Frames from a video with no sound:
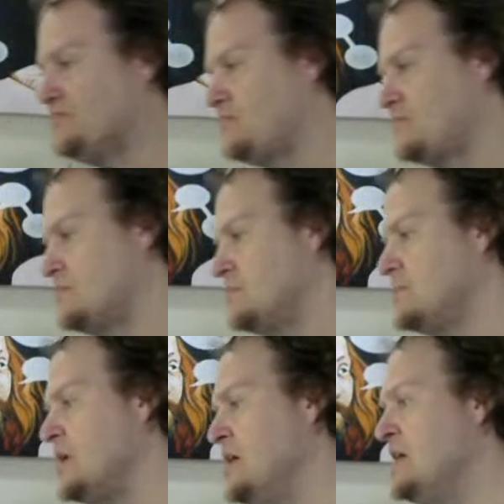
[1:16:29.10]

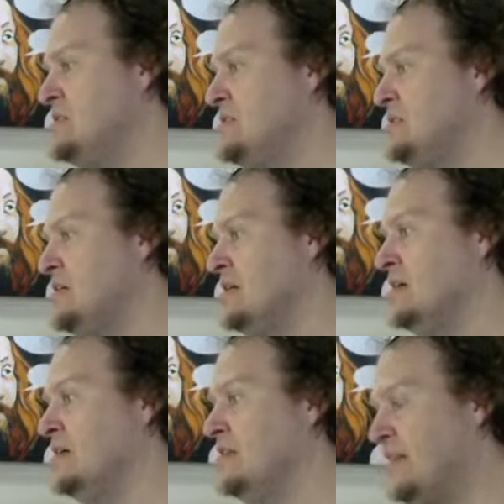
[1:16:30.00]
And that
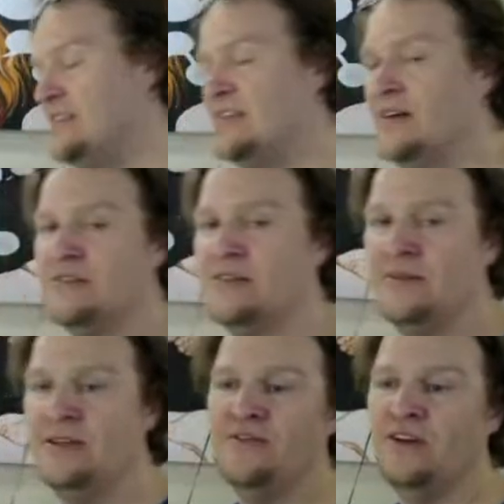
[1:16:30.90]
sounds to me to be pretty
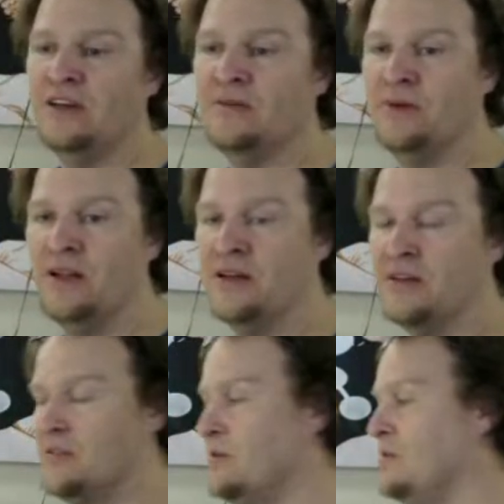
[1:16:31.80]
fun and compelling.
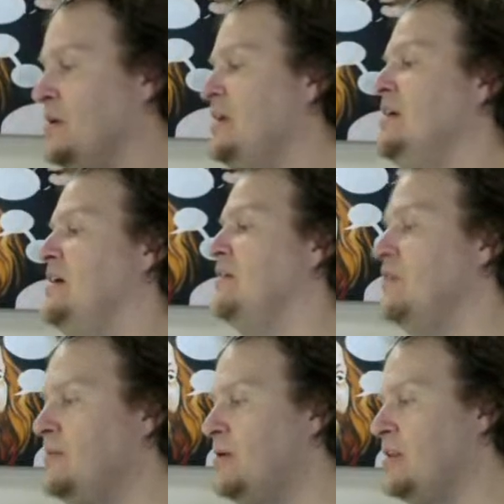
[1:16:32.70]
So if
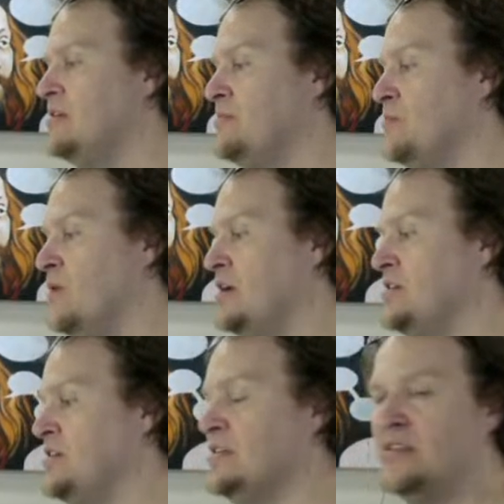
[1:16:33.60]
anybody that's been watching
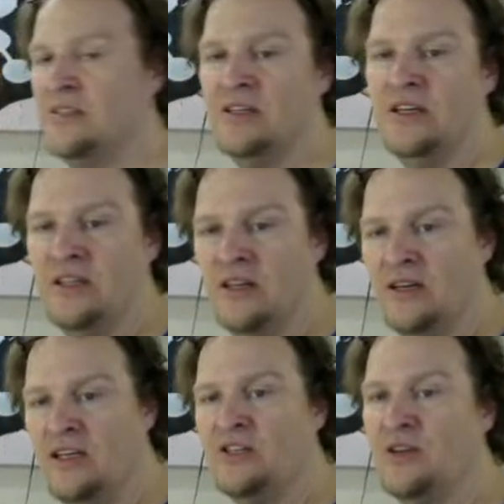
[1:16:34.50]
this is
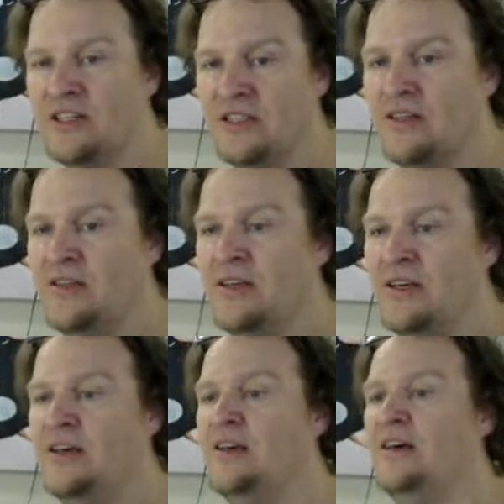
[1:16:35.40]
interested
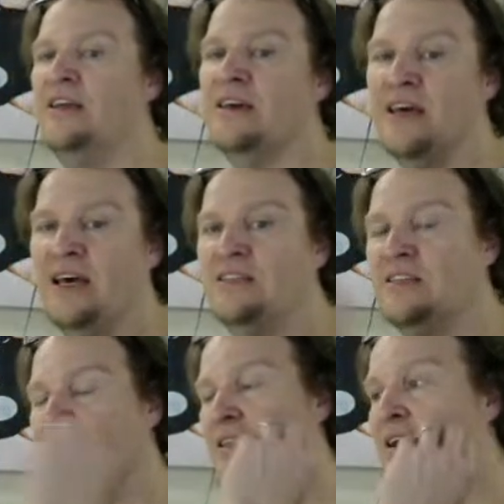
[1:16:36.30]
in engaging
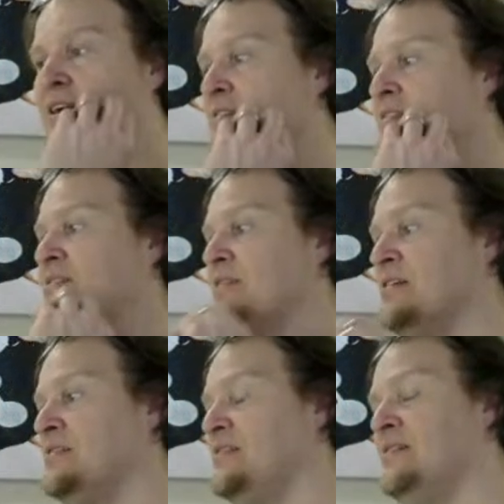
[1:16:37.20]
in that, is
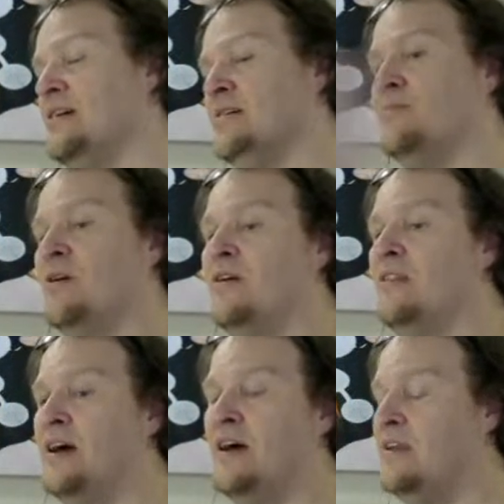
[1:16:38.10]
interested in taking part of
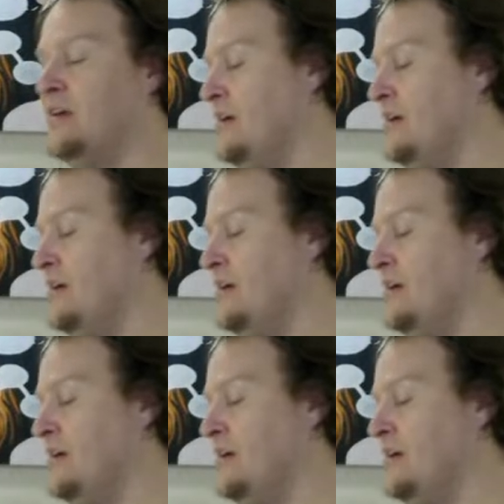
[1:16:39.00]
that,